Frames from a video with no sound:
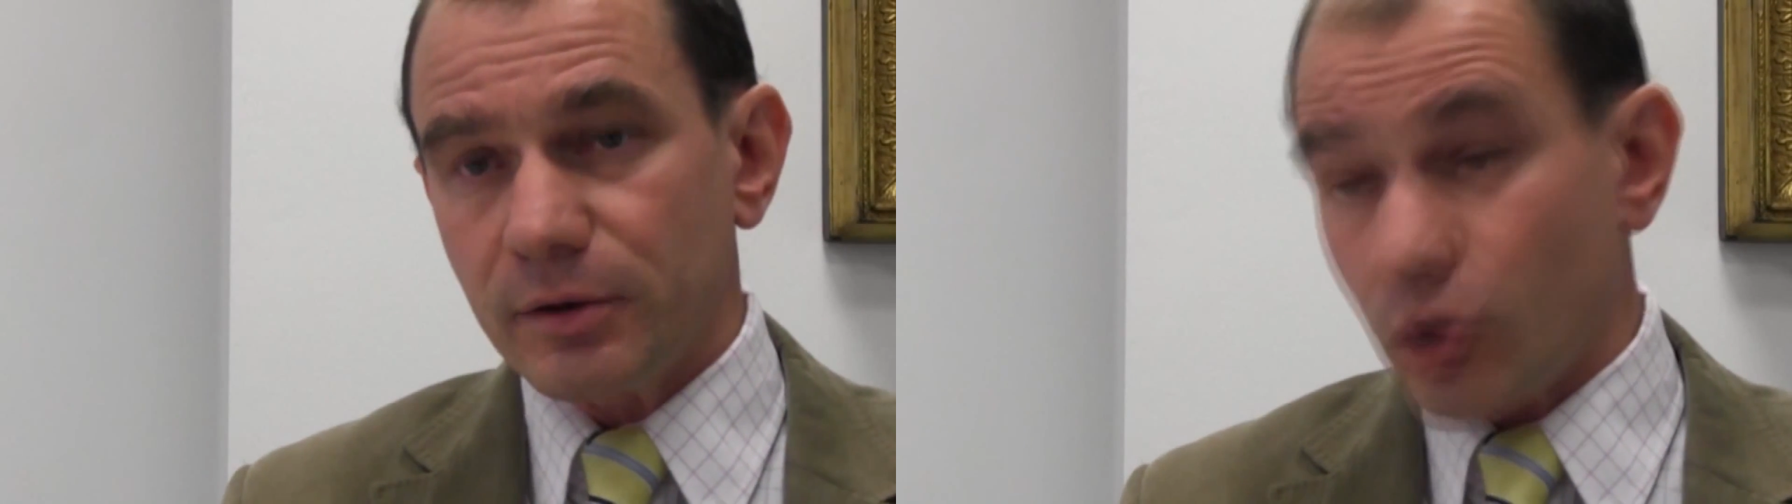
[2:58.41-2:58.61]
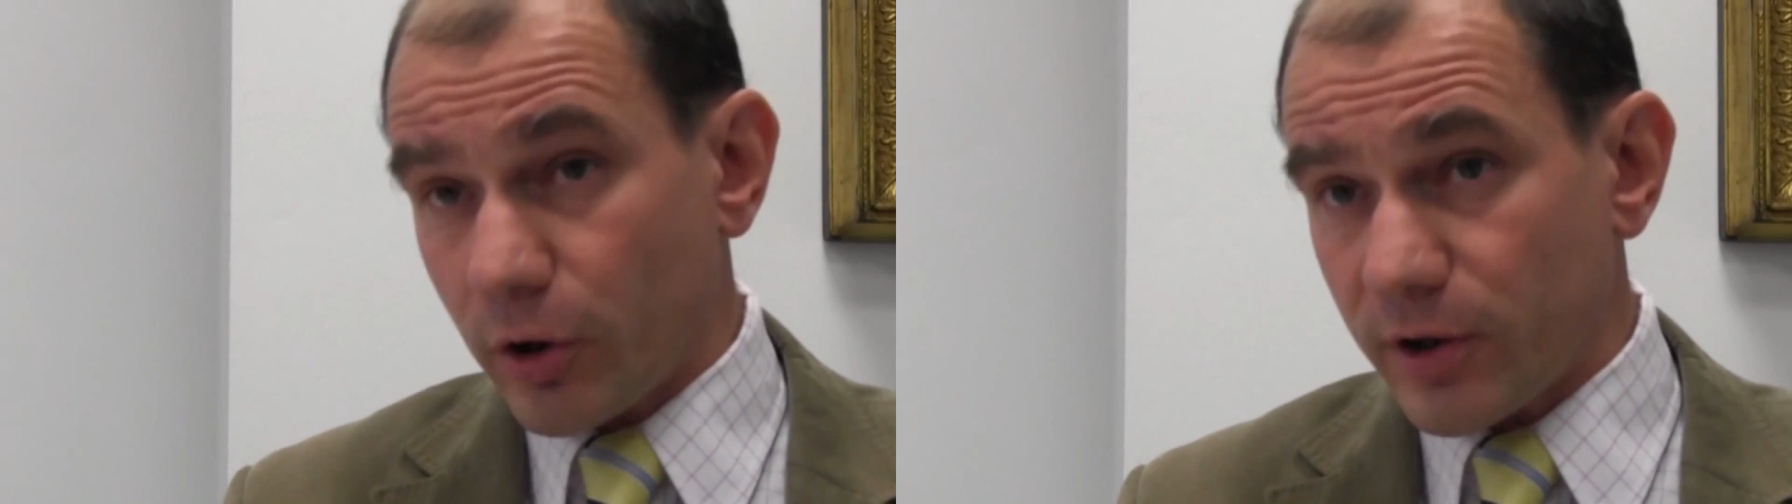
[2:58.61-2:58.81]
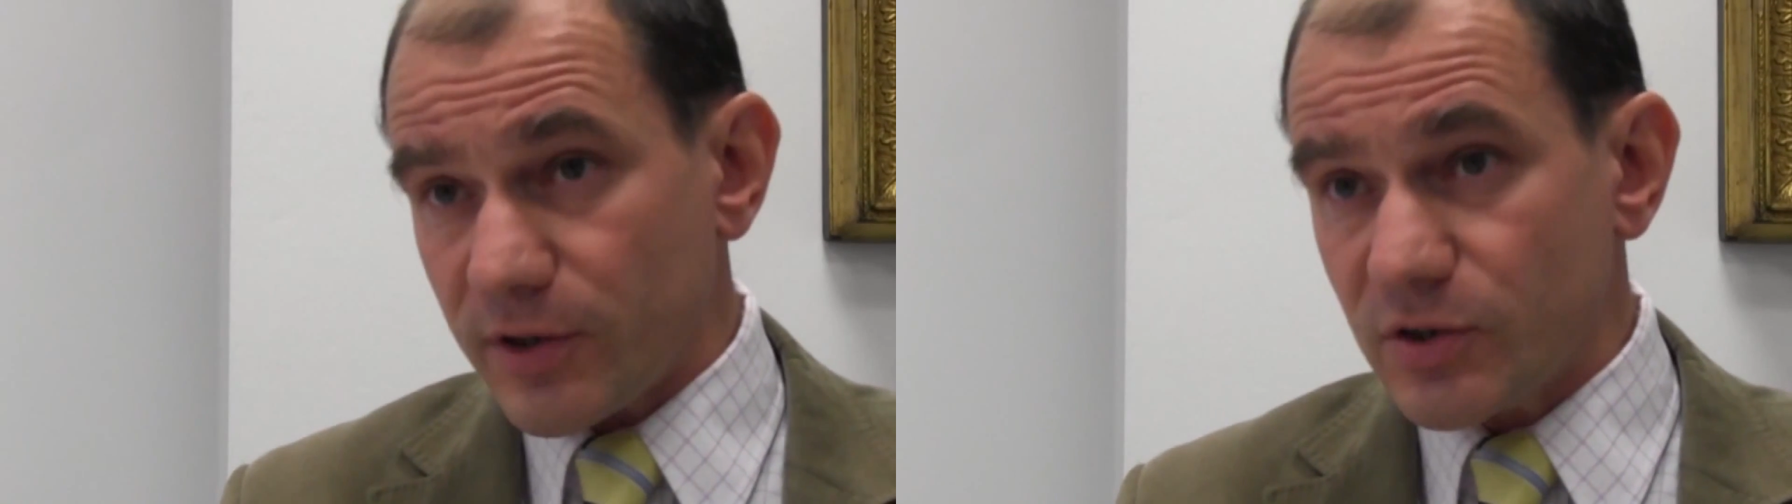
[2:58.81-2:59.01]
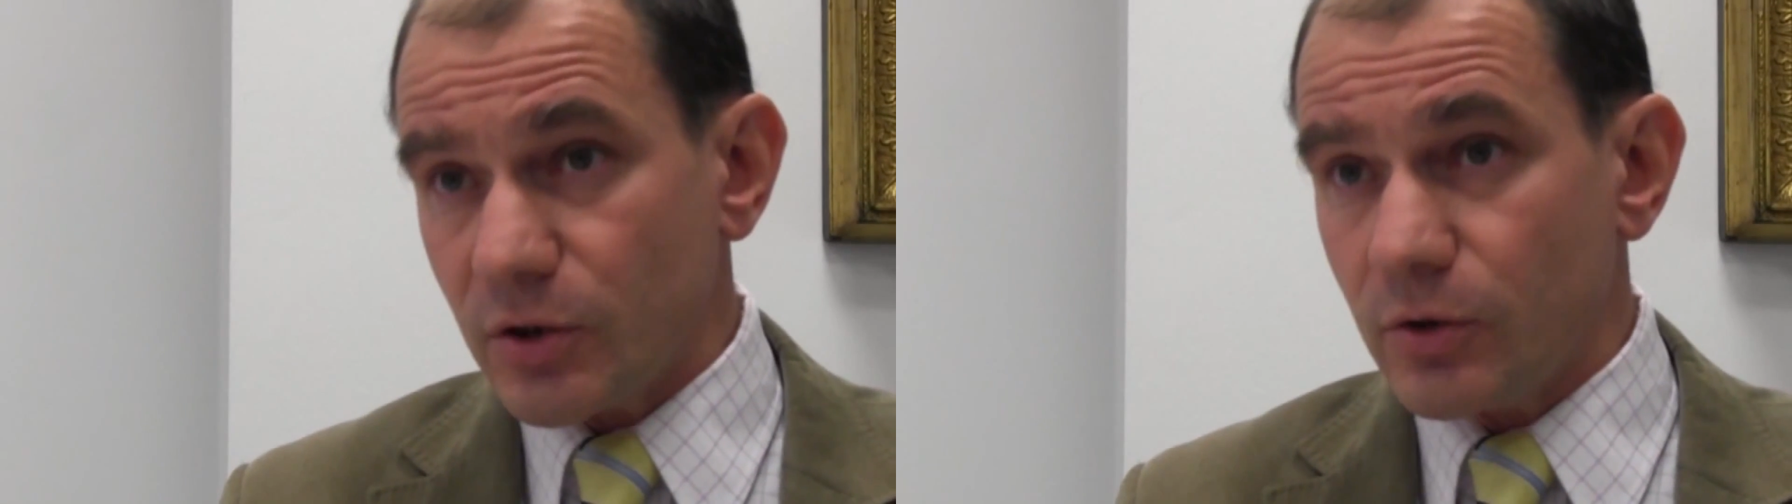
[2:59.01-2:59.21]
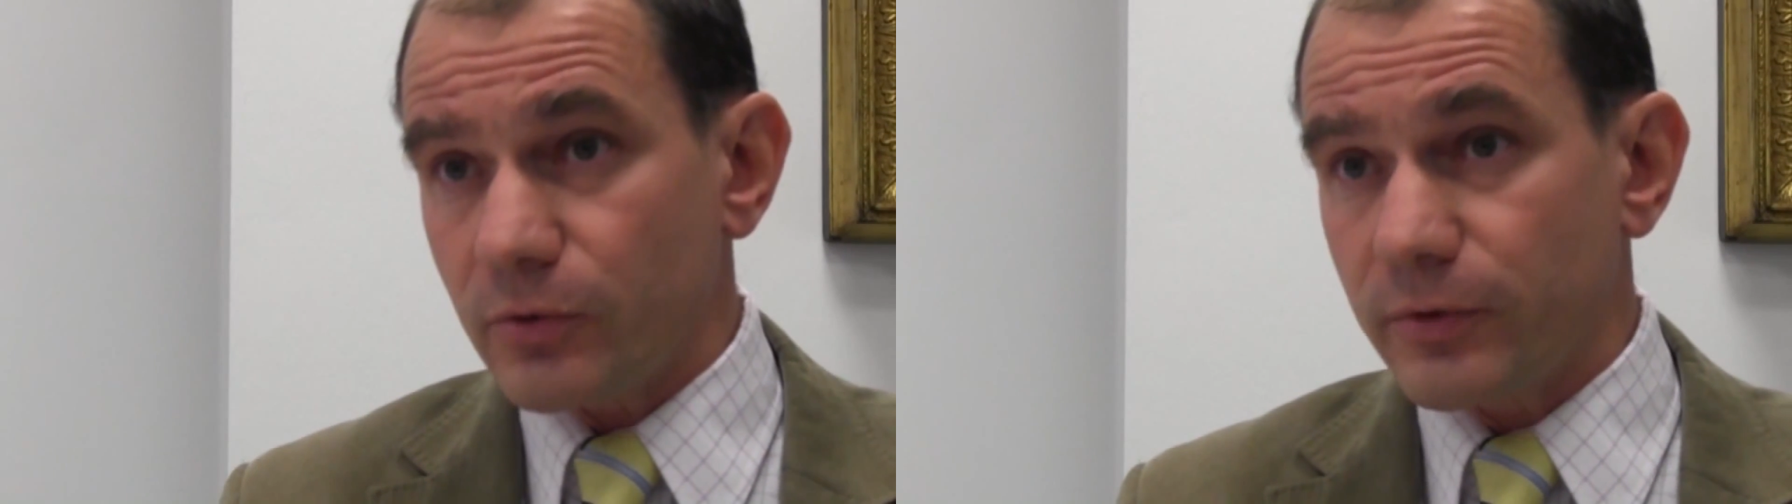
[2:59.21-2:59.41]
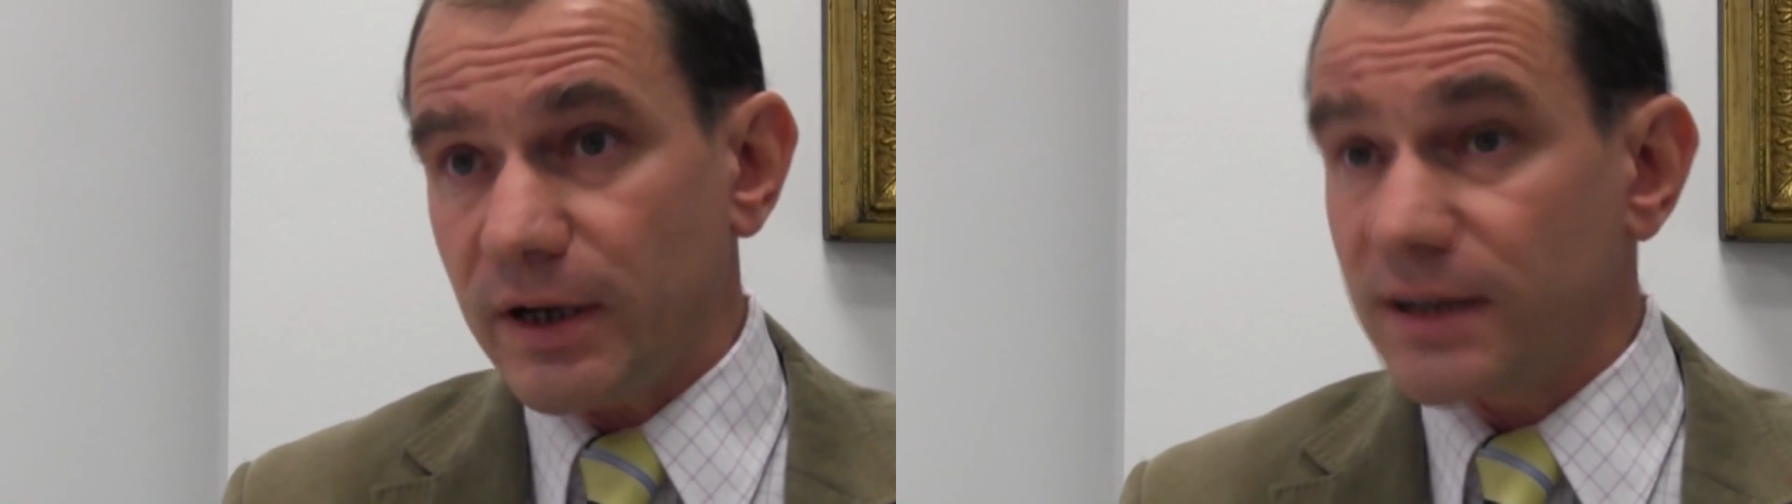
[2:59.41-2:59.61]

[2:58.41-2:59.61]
rockets of